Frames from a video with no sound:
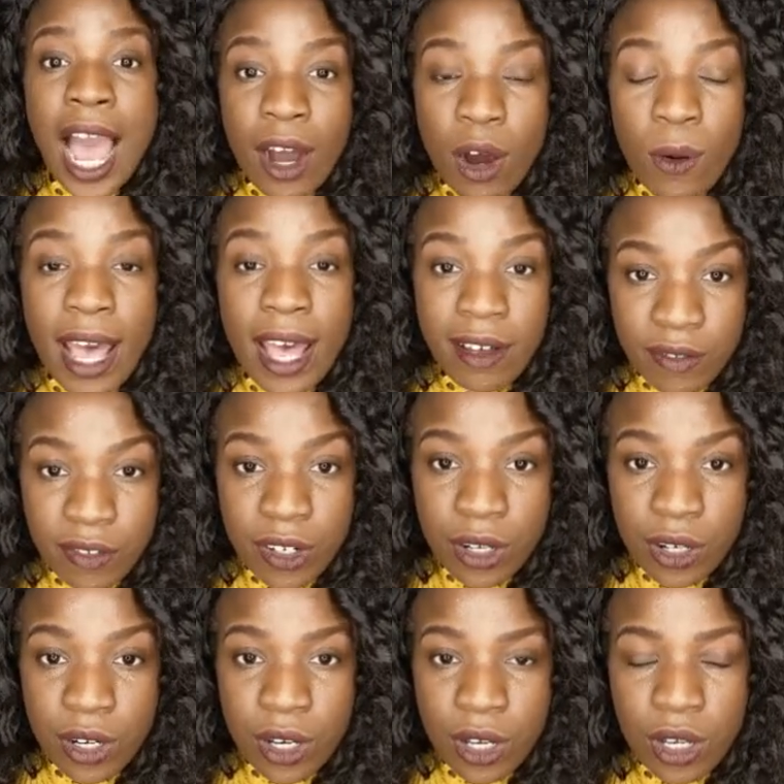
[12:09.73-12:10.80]
However,
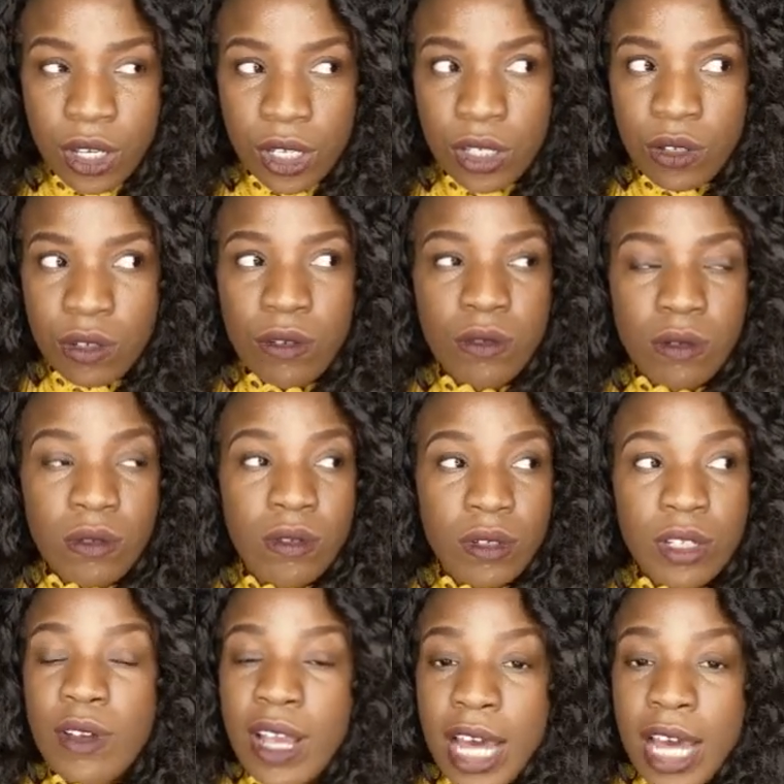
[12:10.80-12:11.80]
you